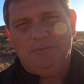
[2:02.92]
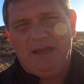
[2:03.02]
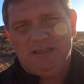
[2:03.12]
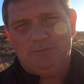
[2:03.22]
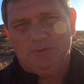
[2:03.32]
some
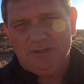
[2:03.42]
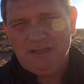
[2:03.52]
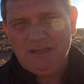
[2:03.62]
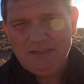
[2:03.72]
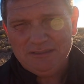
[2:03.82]

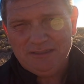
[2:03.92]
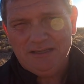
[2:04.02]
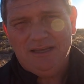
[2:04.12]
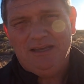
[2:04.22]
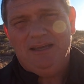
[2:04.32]
expertise,
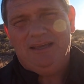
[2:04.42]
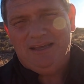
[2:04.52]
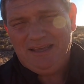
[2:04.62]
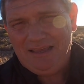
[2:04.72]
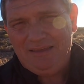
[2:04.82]

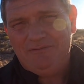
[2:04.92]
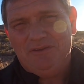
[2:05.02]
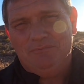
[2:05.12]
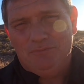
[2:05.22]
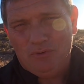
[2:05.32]

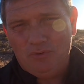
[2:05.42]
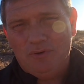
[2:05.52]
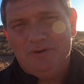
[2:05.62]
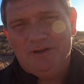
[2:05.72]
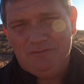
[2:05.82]
even
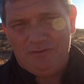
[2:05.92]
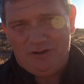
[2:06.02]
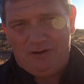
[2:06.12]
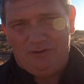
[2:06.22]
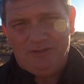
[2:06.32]
more
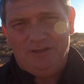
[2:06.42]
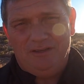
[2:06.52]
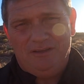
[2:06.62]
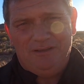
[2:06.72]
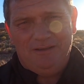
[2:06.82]
difficult.
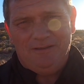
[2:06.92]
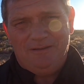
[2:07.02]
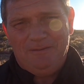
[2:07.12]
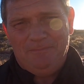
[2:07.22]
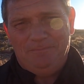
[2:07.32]

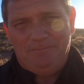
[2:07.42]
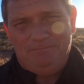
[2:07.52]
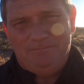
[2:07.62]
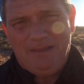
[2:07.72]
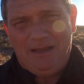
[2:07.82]

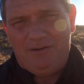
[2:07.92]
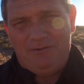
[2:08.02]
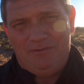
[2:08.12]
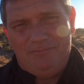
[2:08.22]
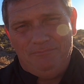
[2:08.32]

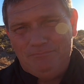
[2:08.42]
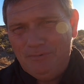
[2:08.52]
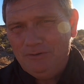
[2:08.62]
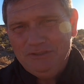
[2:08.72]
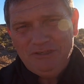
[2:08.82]
Now,
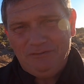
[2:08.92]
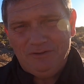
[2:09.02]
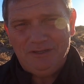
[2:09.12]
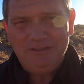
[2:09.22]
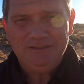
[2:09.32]
most of
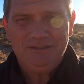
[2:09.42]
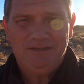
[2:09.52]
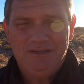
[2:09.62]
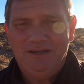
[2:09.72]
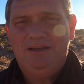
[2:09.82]
us,
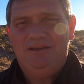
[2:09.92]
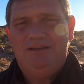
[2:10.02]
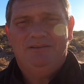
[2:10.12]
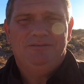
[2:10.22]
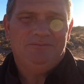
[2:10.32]

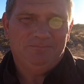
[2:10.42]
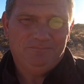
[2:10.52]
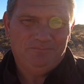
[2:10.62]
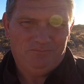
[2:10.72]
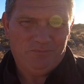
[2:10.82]

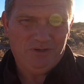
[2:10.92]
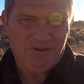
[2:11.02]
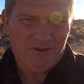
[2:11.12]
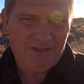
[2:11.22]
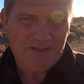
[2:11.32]
when
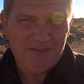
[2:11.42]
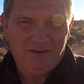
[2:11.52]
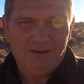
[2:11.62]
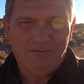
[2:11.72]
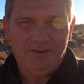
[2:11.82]
you're looking at the
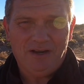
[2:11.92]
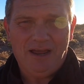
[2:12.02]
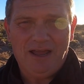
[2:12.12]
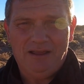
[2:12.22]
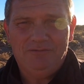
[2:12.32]
RV
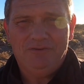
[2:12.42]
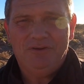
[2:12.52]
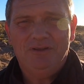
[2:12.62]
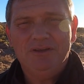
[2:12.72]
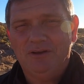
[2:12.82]
life,
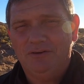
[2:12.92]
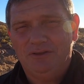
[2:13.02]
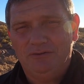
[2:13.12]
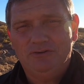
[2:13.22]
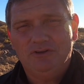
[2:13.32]
you go to
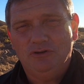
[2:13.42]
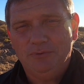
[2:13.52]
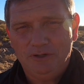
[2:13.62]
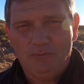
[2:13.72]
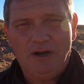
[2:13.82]

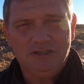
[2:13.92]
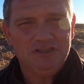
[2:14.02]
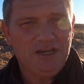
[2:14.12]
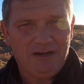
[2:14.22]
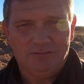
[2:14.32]
YouTube and you
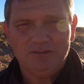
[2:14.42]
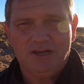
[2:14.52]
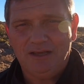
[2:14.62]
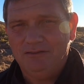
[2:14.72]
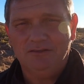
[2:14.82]
watch channels
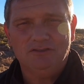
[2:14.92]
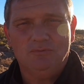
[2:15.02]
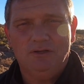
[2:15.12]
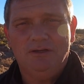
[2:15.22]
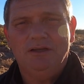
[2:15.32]
like this
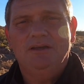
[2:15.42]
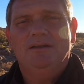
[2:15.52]
one,